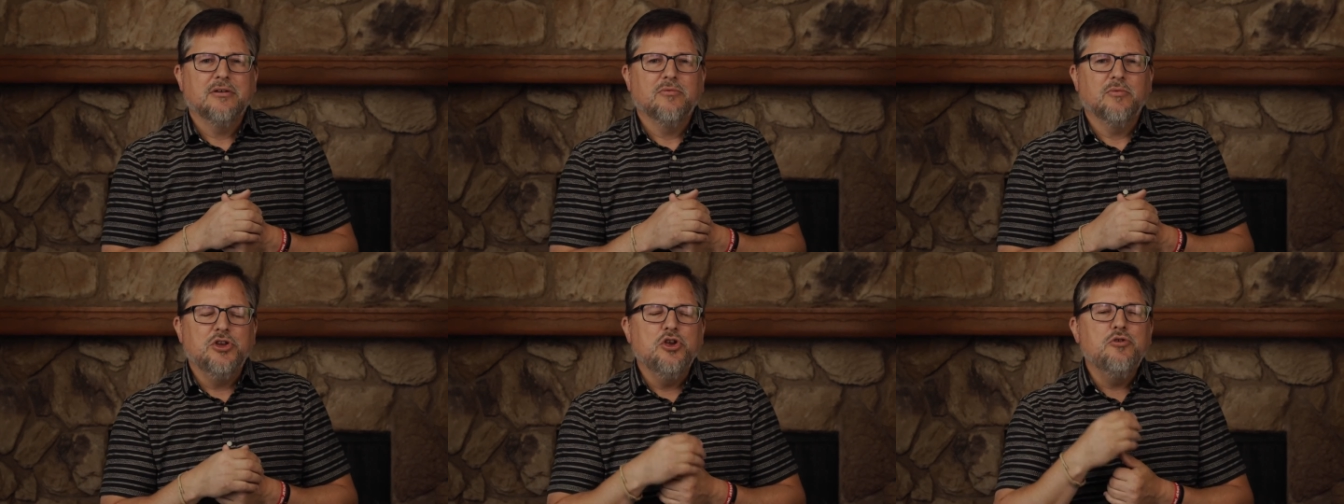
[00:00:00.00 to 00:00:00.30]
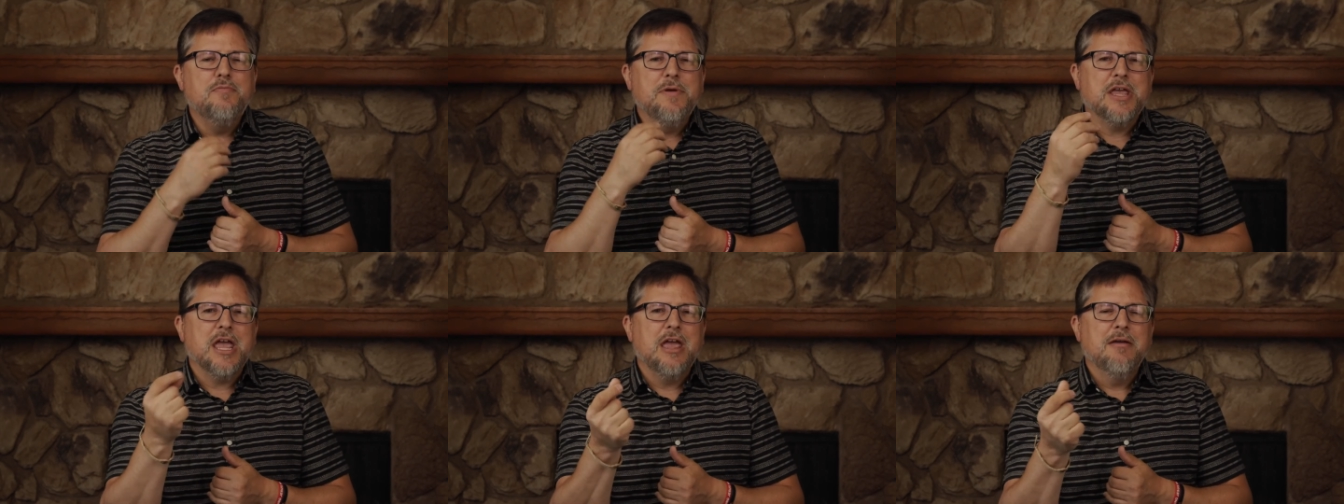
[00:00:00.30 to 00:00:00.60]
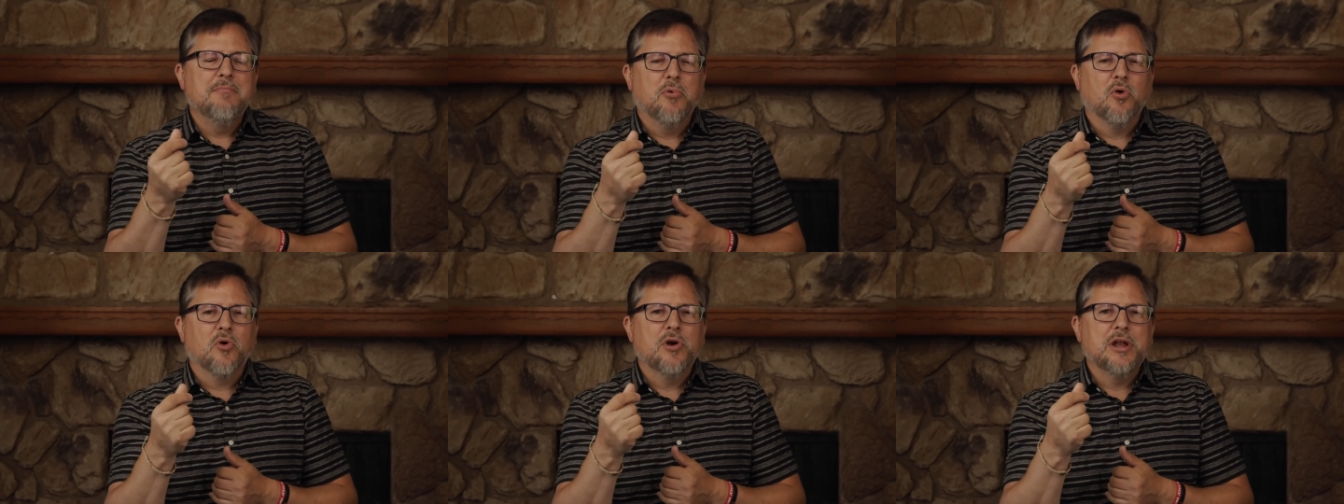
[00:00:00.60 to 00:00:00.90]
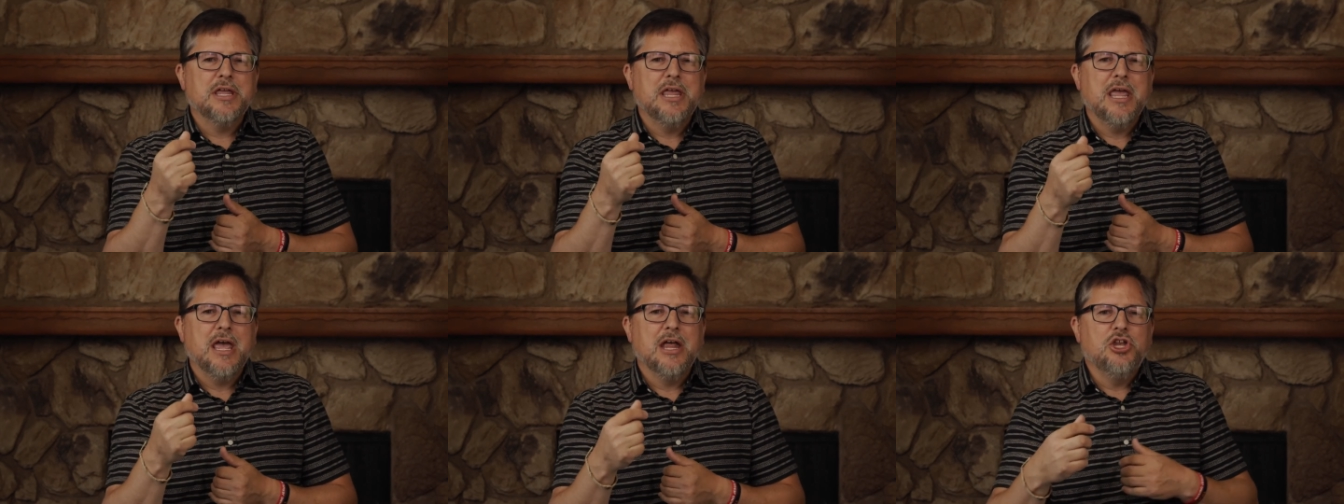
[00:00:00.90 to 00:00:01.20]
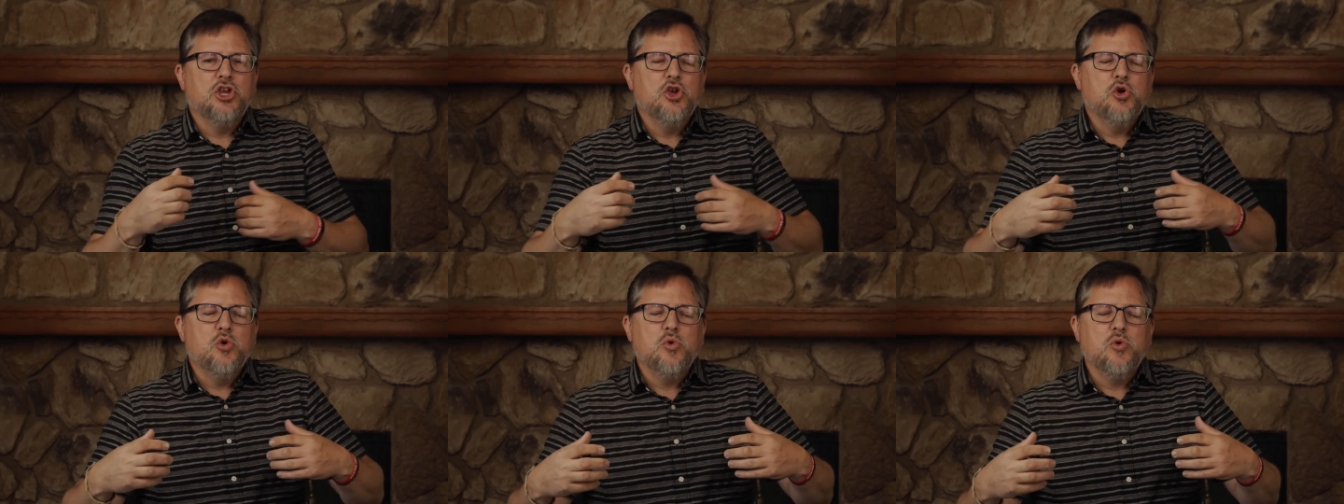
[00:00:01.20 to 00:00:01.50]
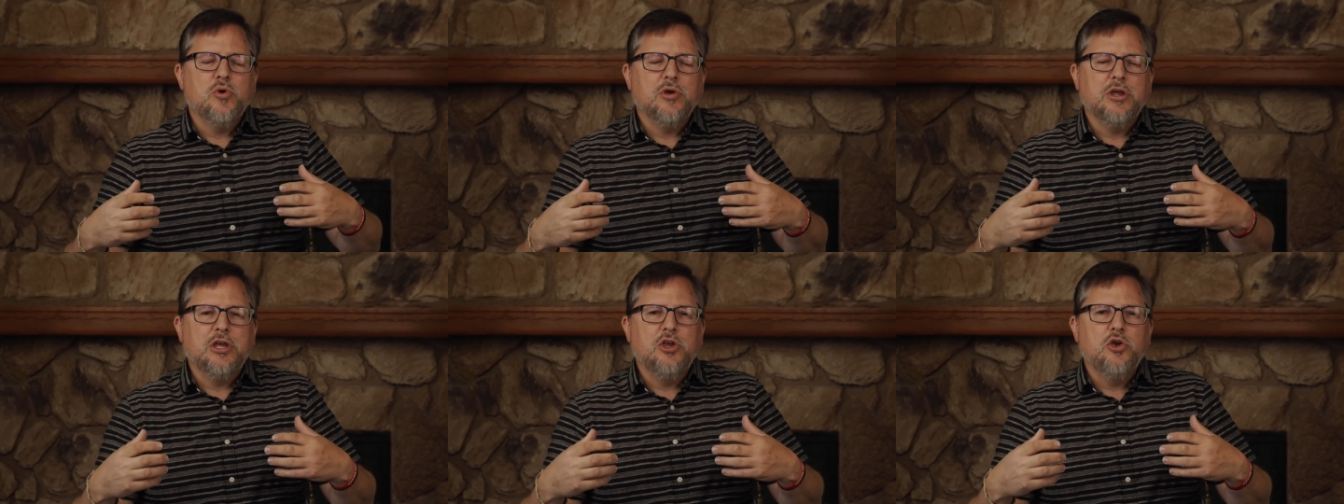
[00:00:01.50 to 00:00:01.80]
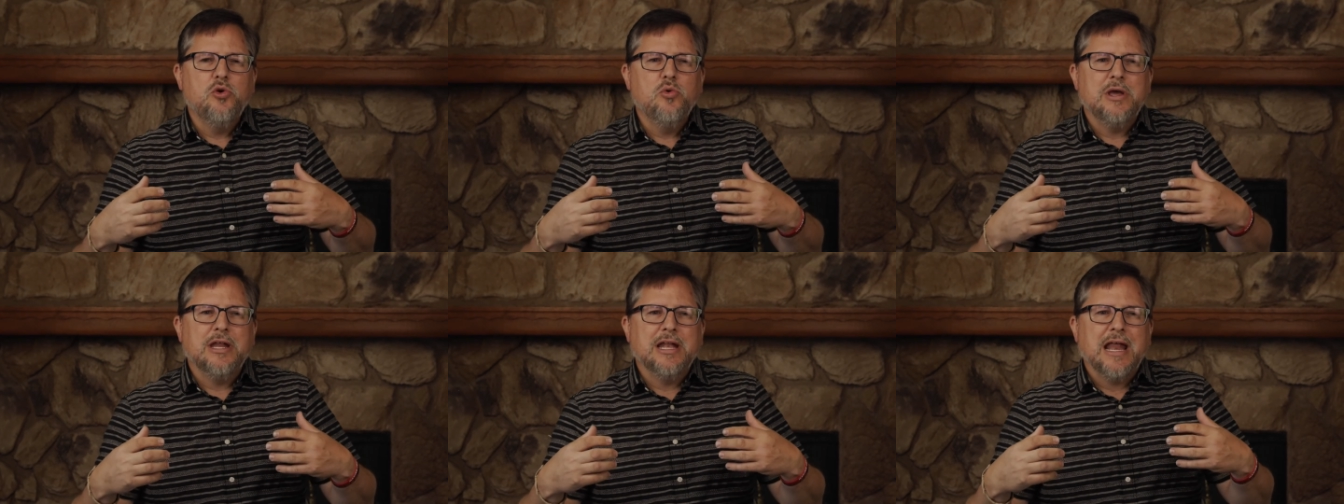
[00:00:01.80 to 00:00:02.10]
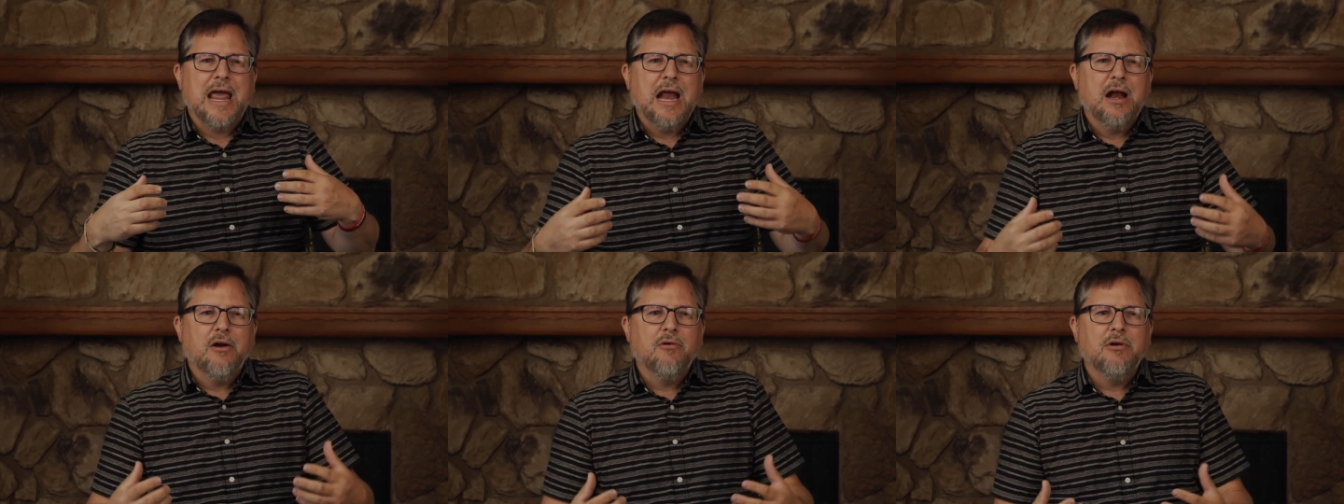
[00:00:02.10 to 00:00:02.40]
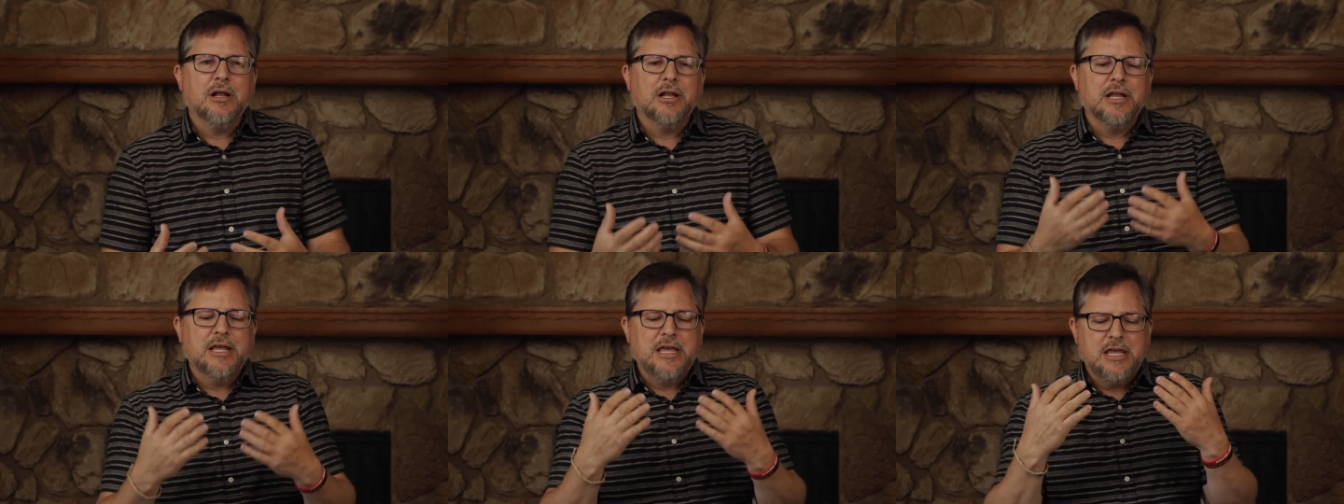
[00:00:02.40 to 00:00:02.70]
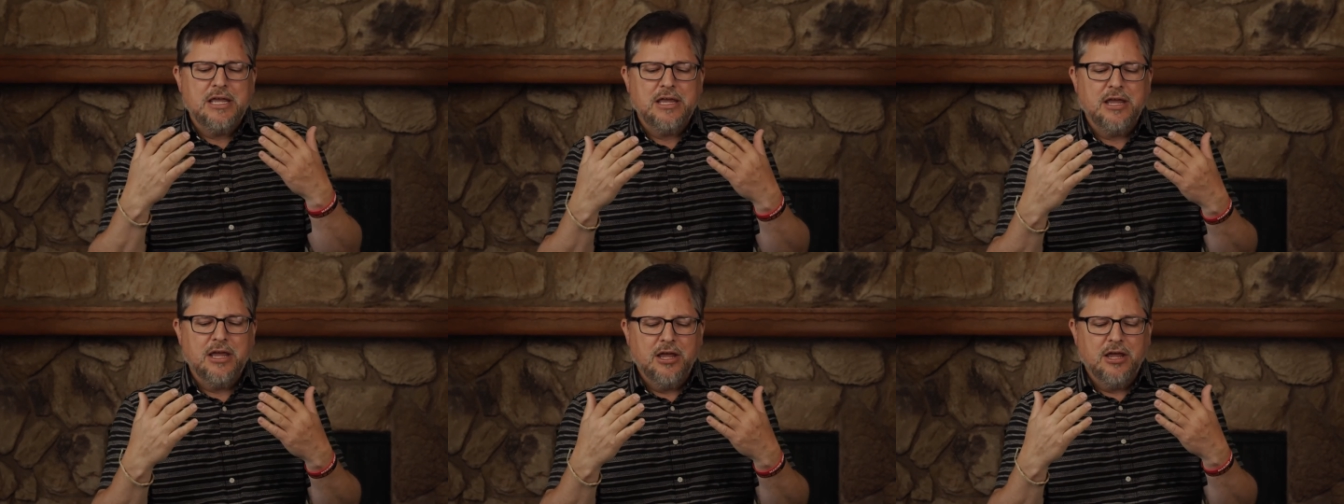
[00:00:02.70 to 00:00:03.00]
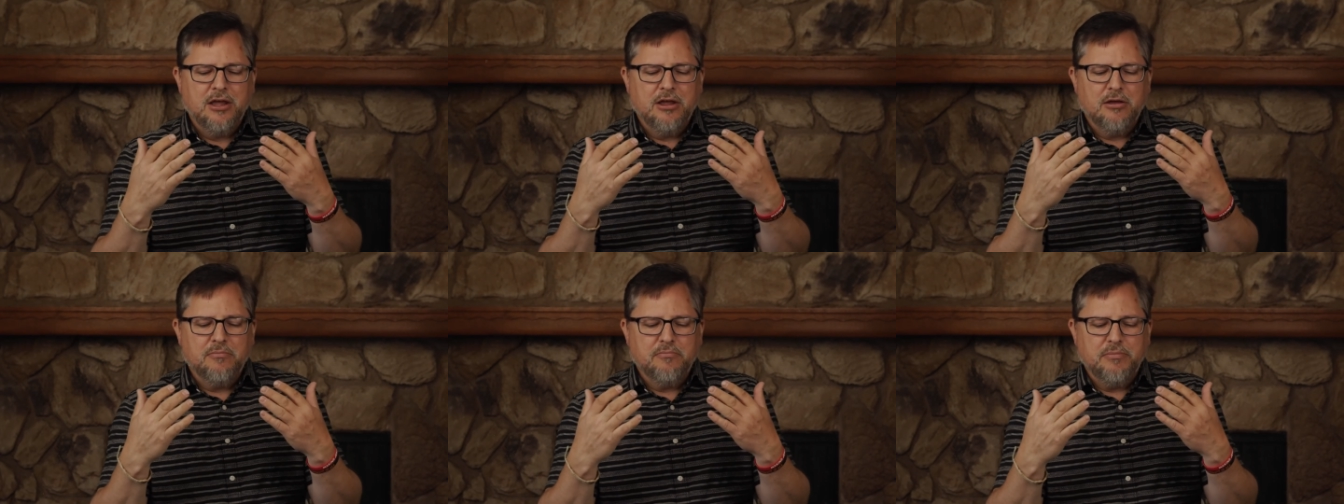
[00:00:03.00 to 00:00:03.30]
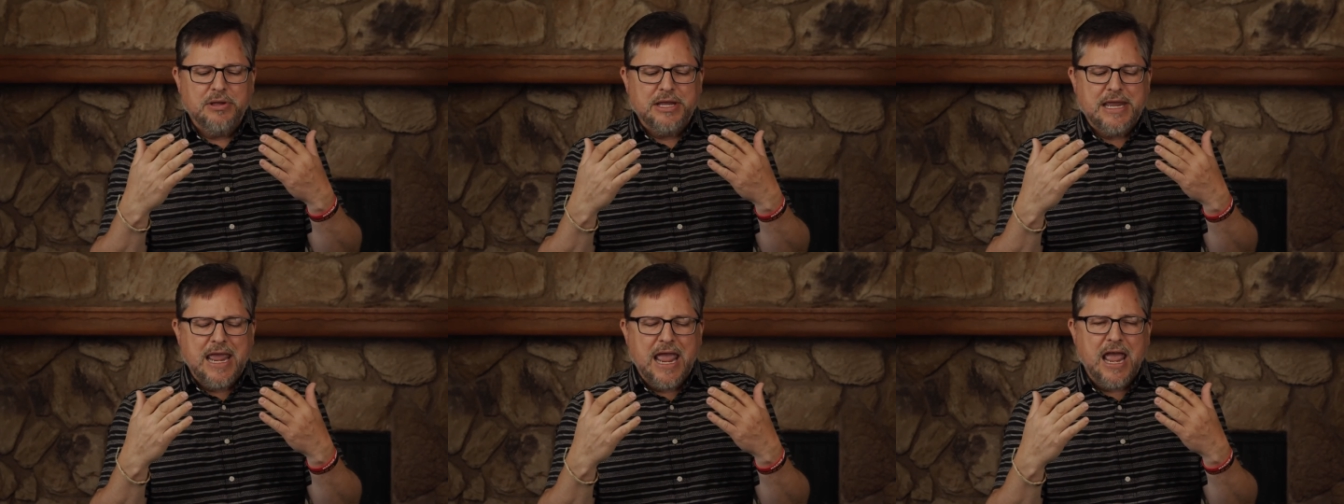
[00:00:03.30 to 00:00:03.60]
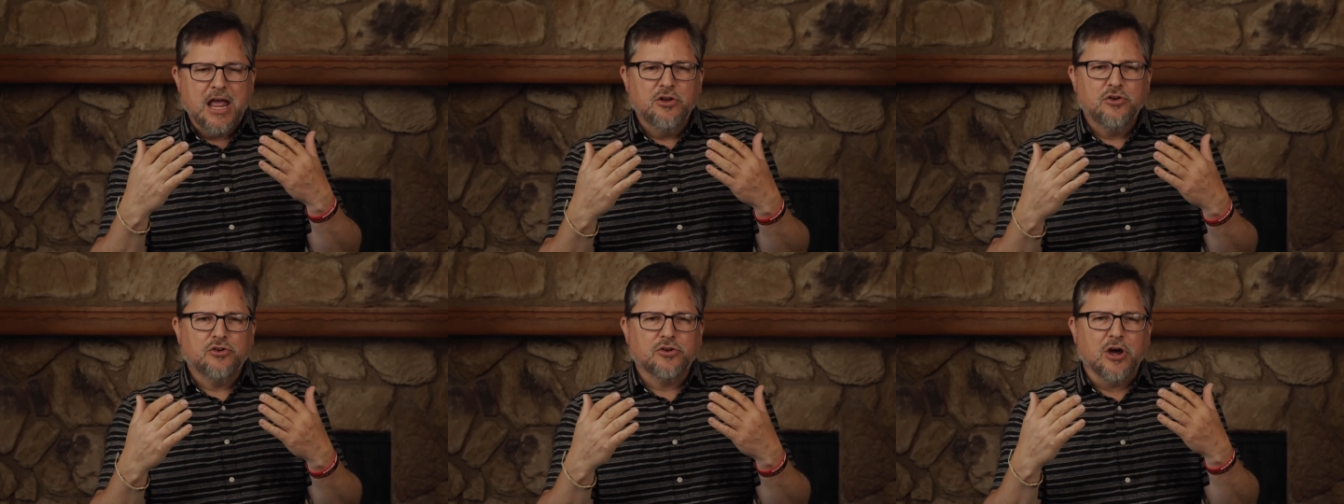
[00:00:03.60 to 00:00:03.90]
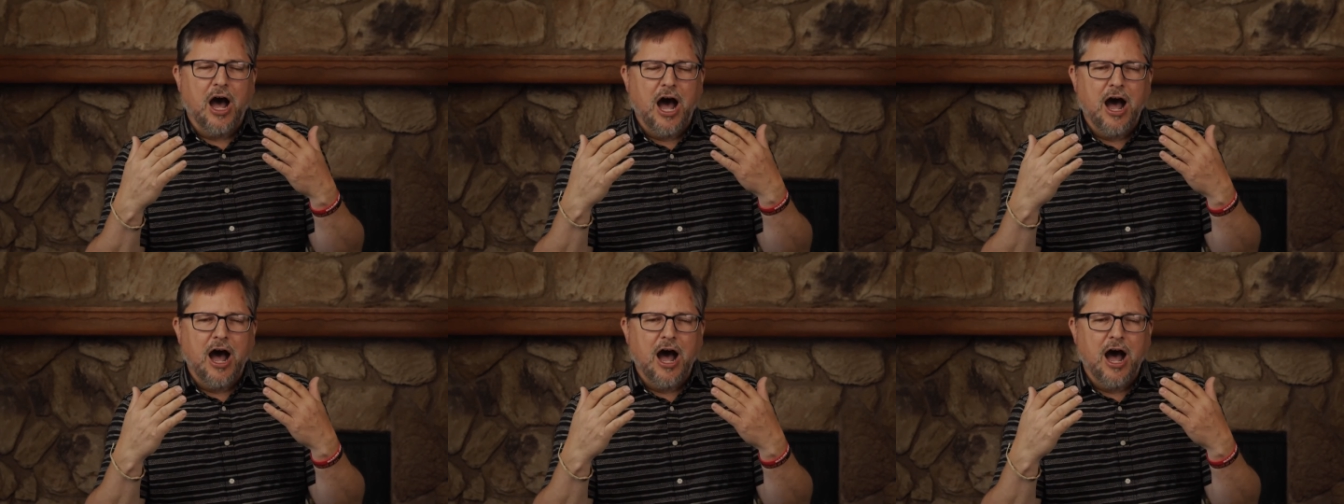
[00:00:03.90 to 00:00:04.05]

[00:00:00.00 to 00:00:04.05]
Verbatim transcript: When you became born again, you, you inherently began to